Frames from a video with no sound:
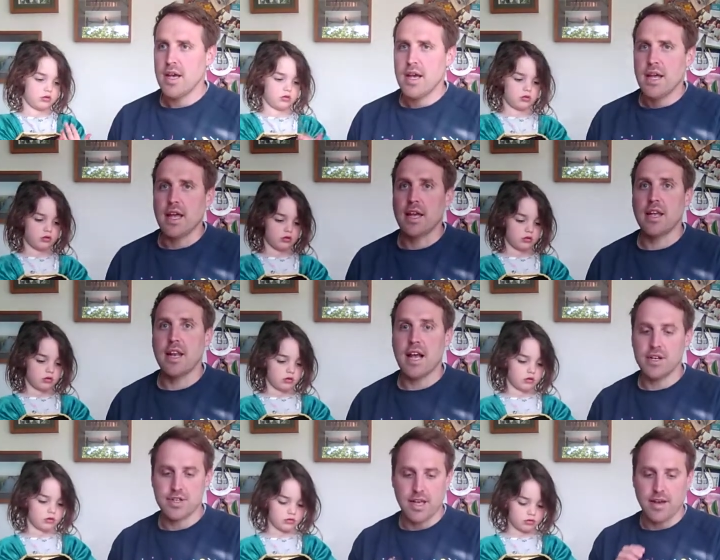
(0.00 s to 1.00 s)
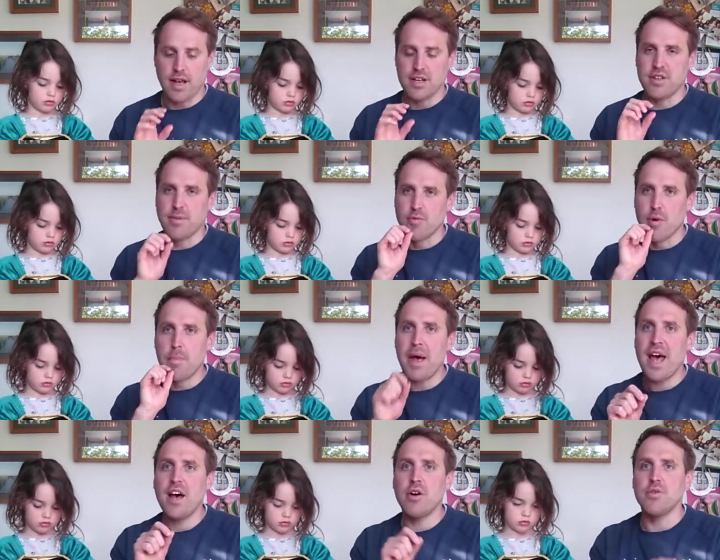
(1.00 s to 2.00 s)
Speaker 1: it can actually it actually
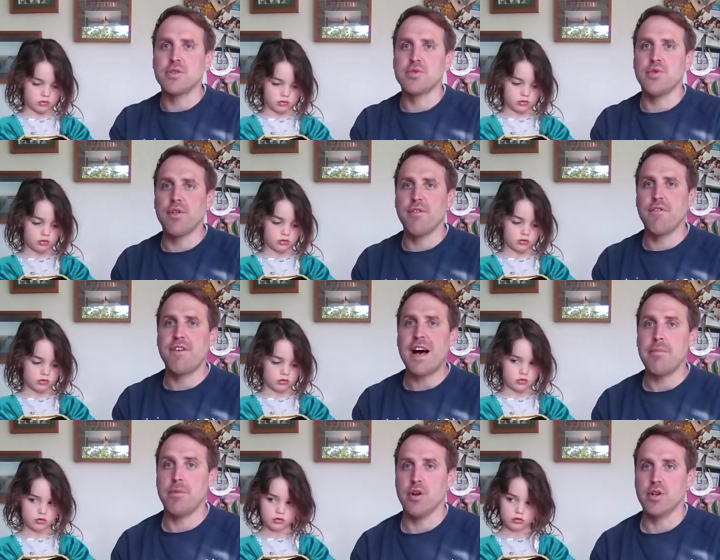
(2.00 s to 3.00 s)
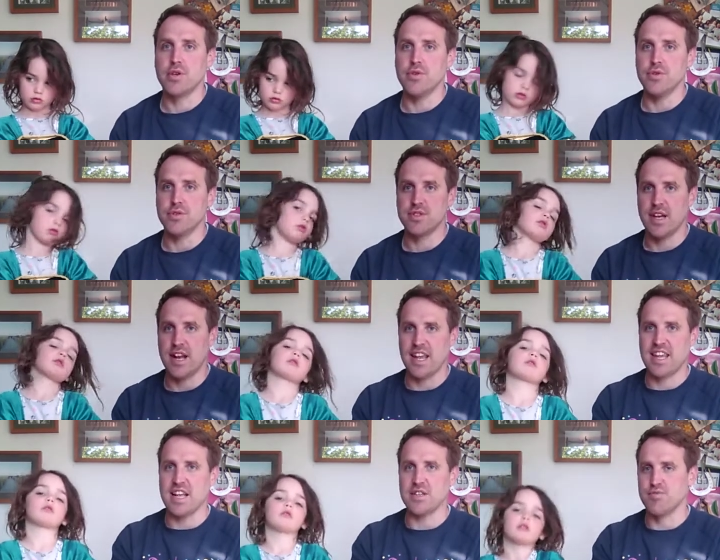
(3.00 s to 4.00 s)
repels all the fat molecules and it gets